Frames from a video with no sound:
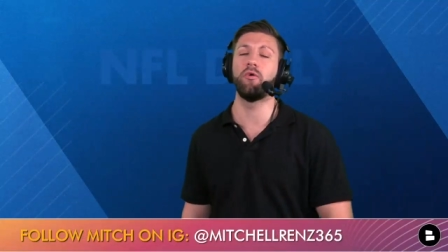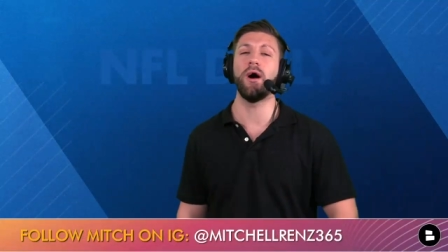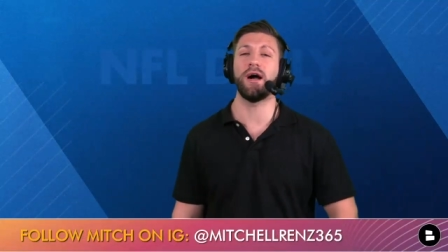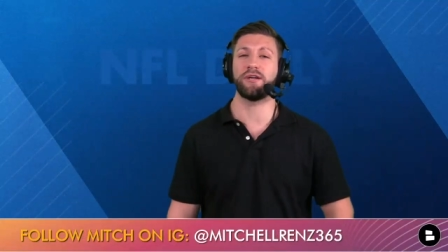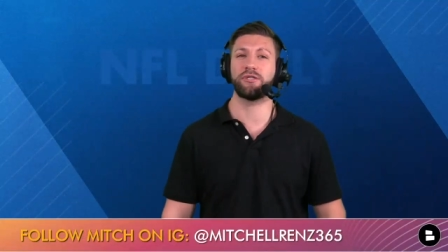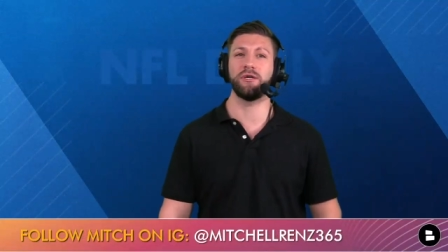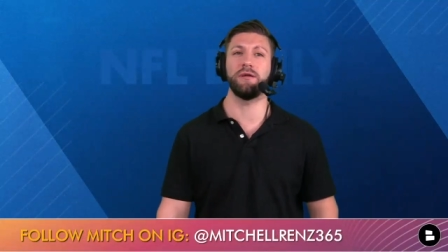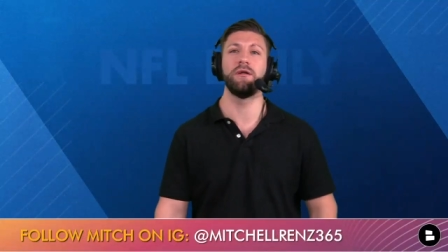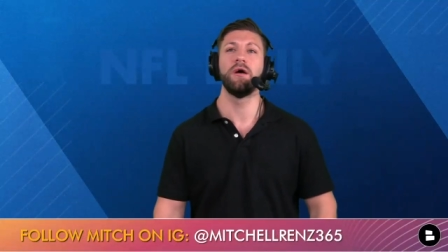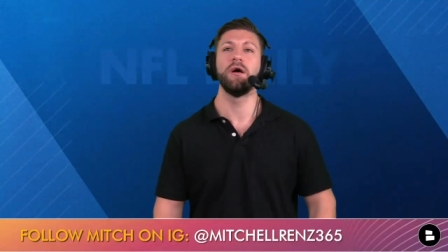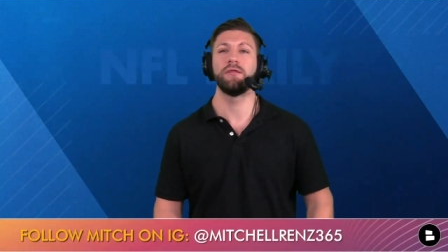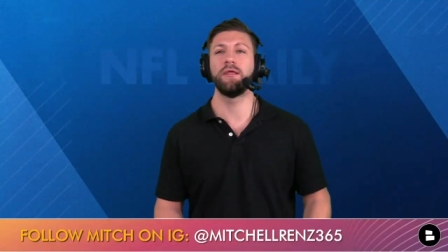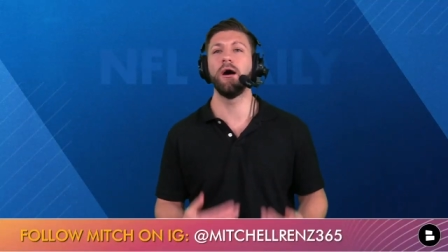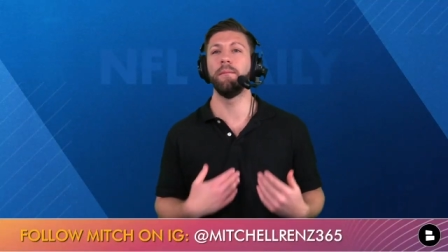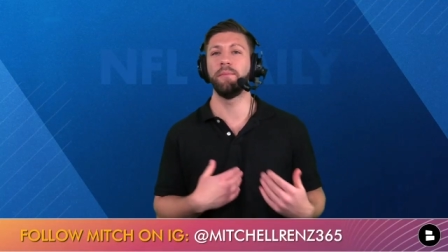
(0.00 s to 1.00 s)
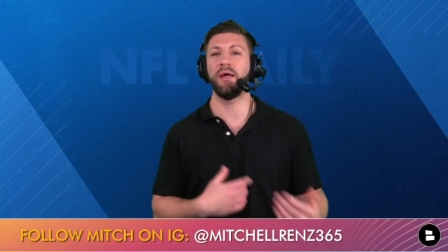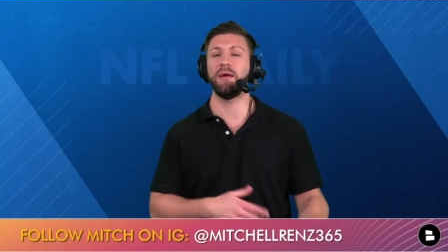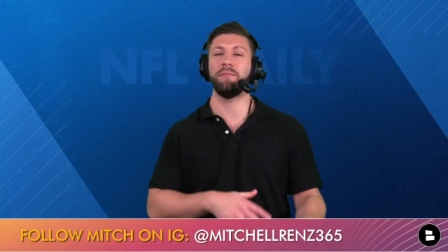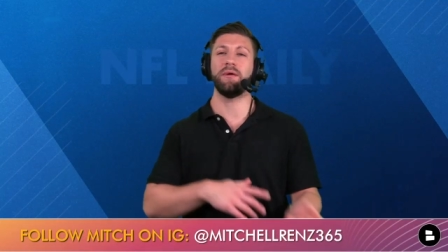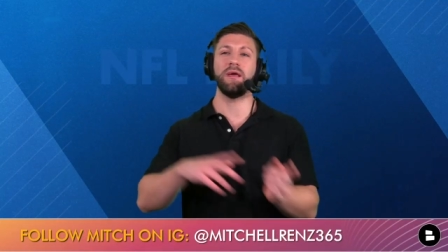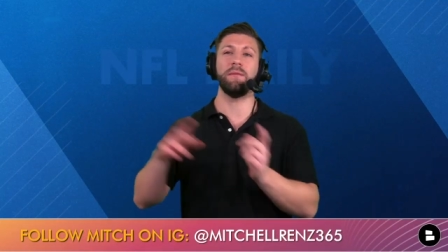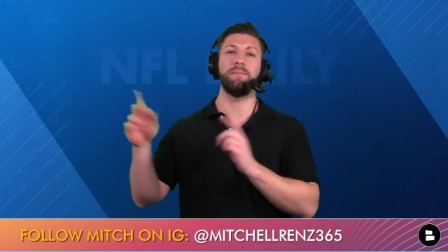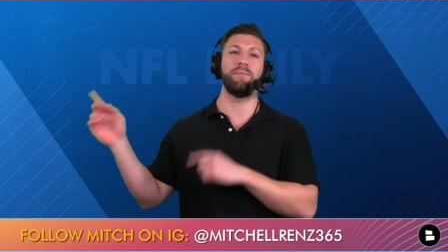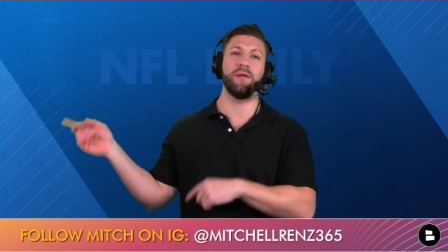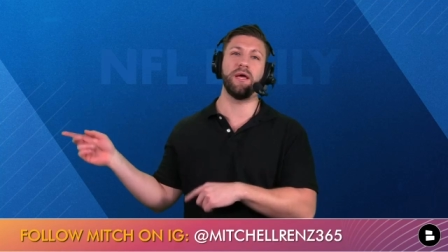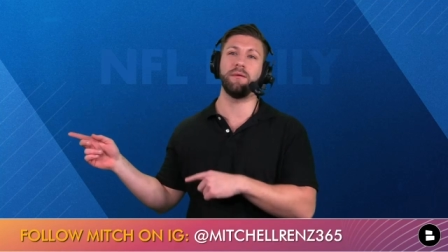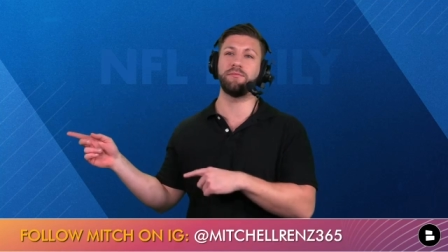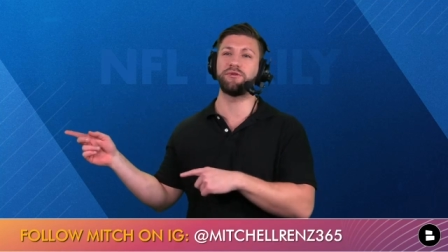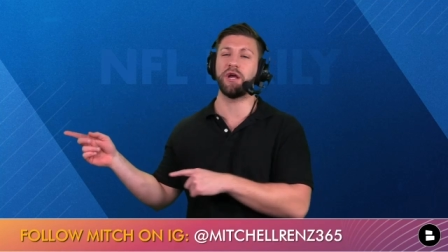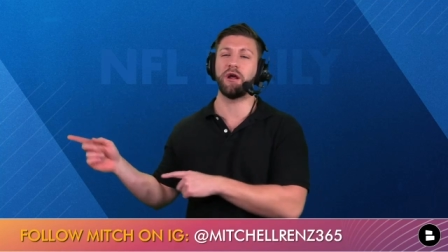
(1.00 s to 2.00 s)
question, don't blame me.
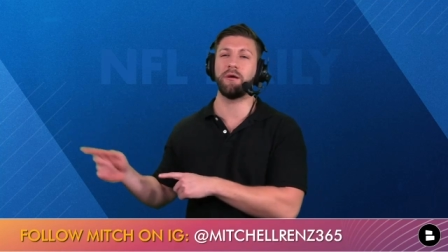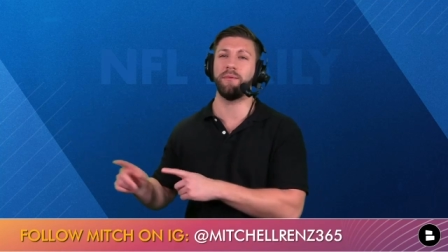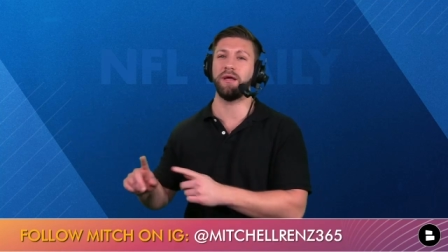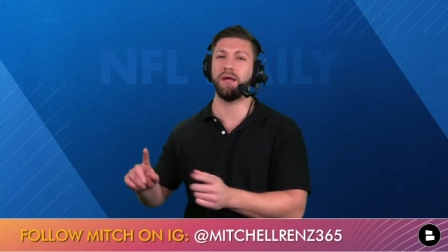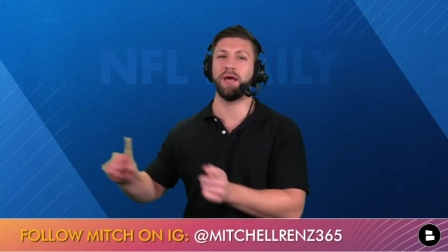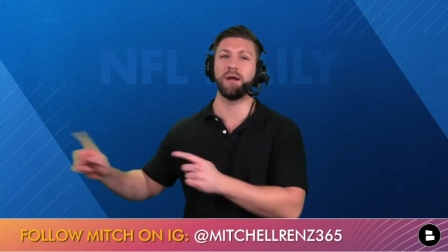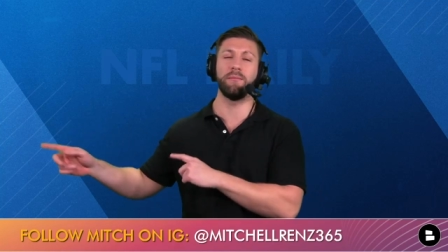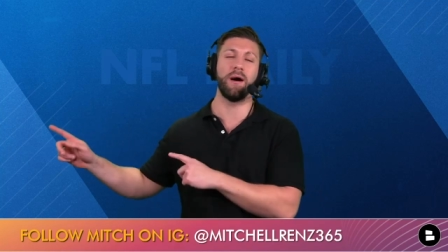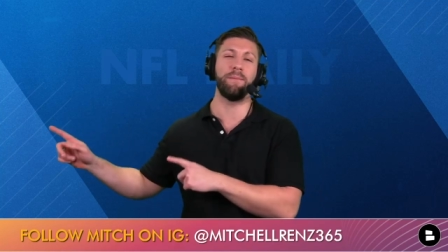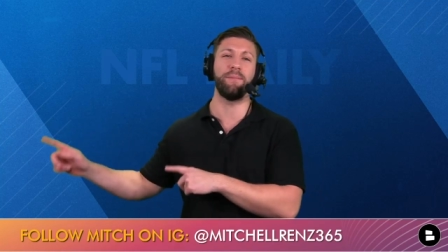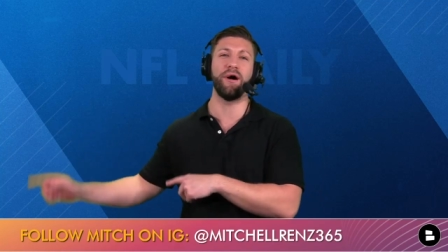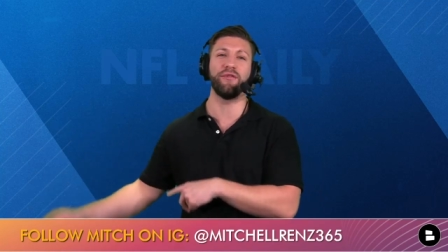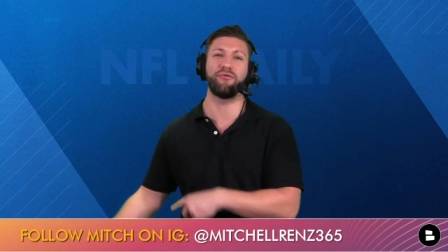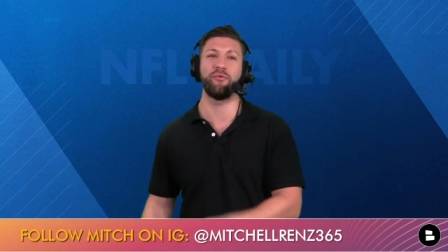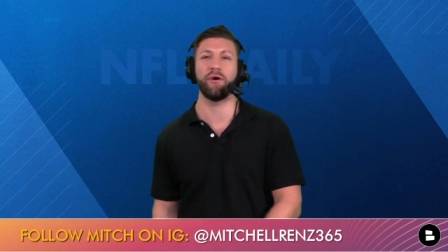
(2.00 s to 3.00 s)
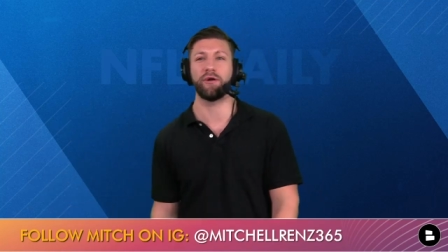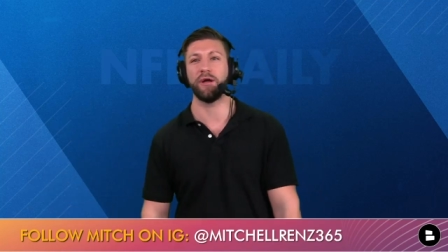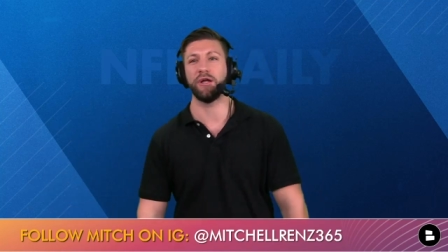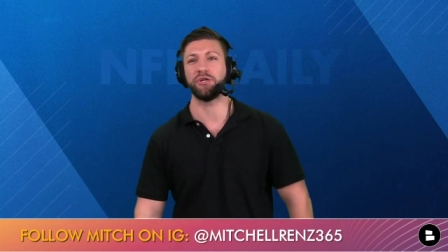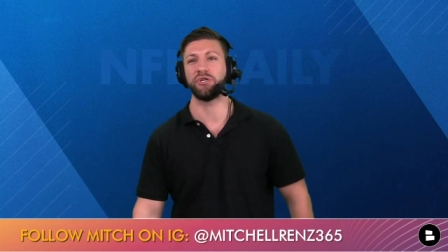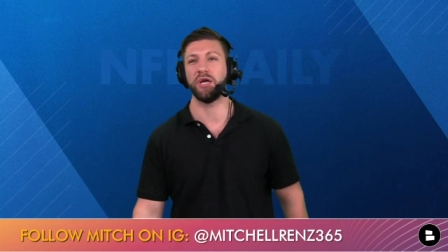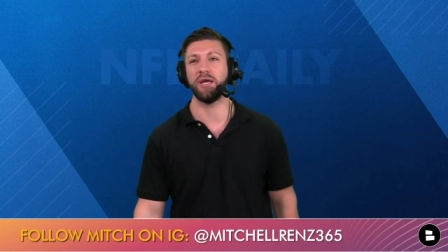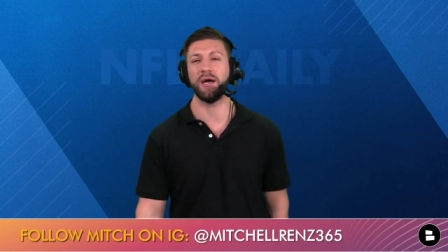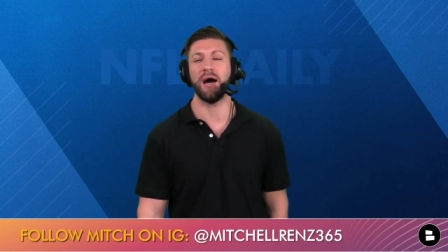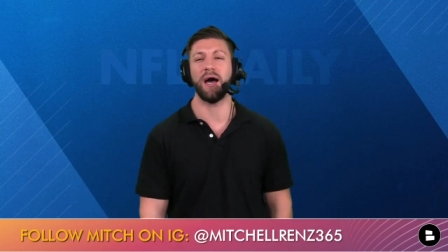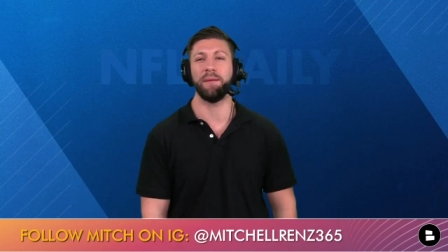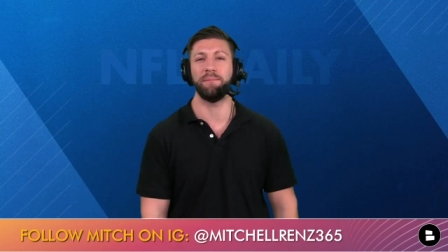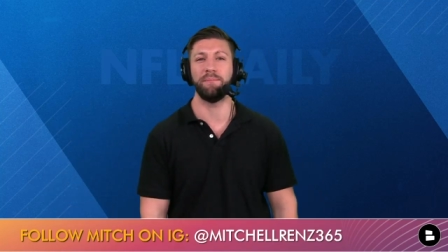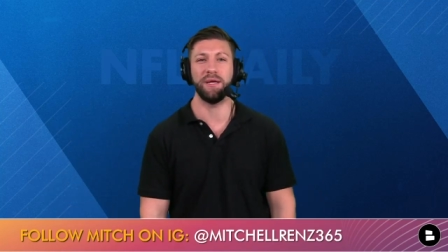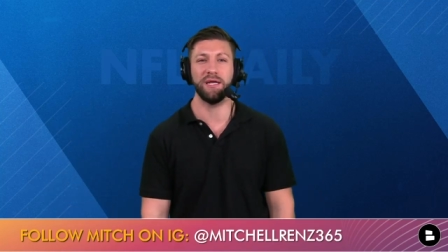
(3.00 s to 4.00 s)
Blame Jeremy. Hit him up on Twitter at JI
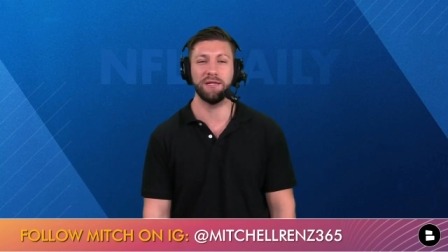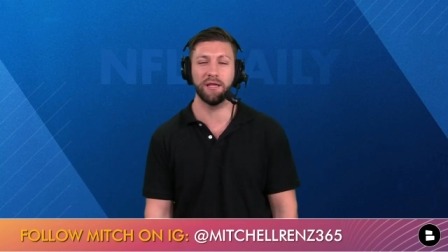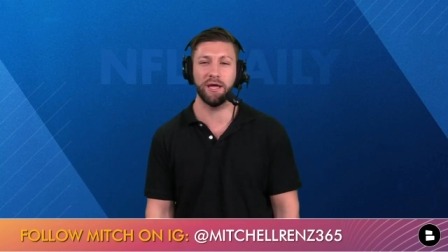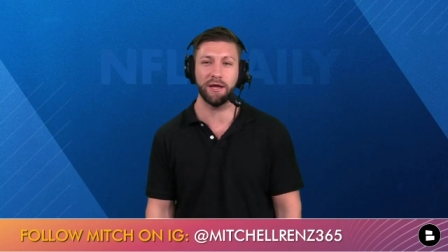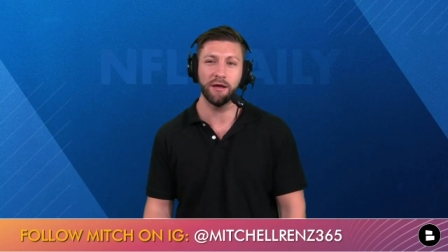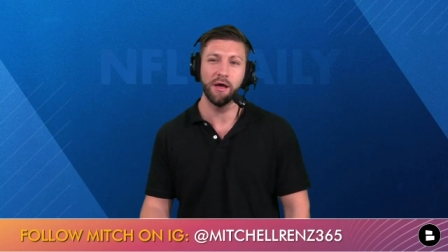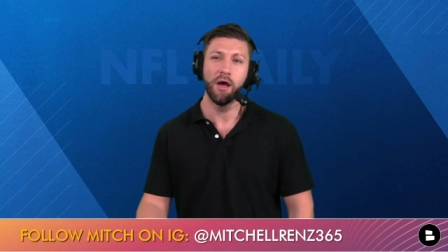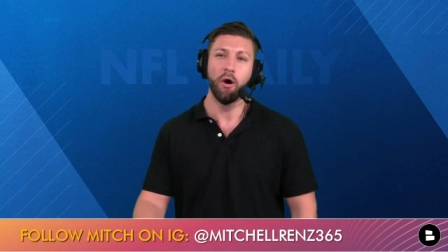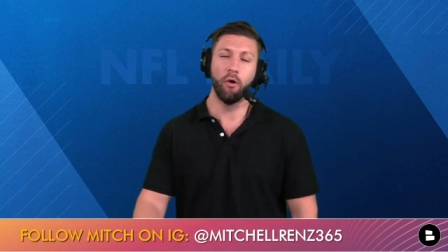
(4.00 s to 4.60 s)
Beedling.